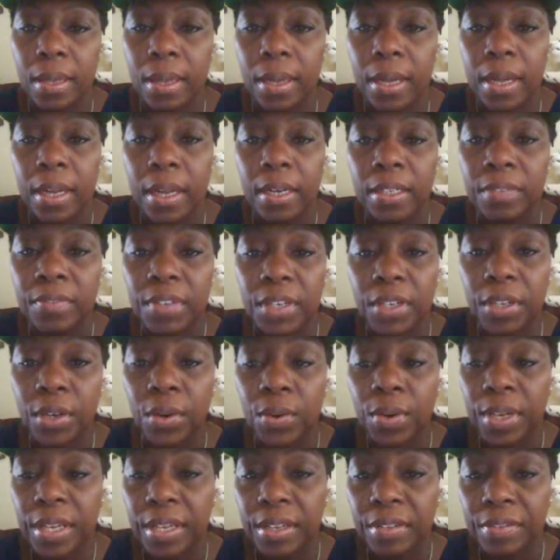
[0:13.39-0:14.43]
I don't even
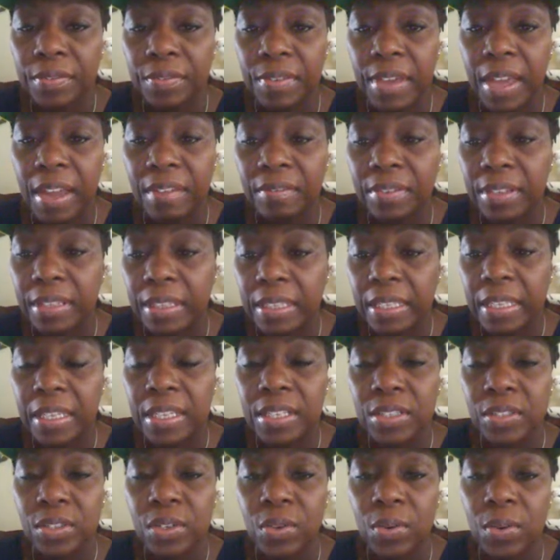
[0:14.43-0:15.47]
know if
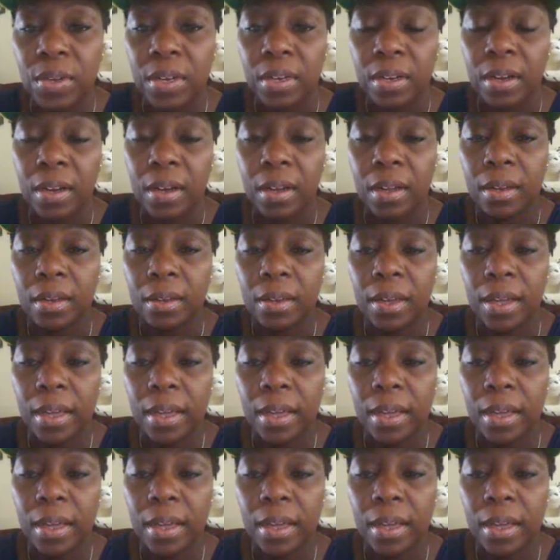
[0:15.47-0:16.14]
everything is going on.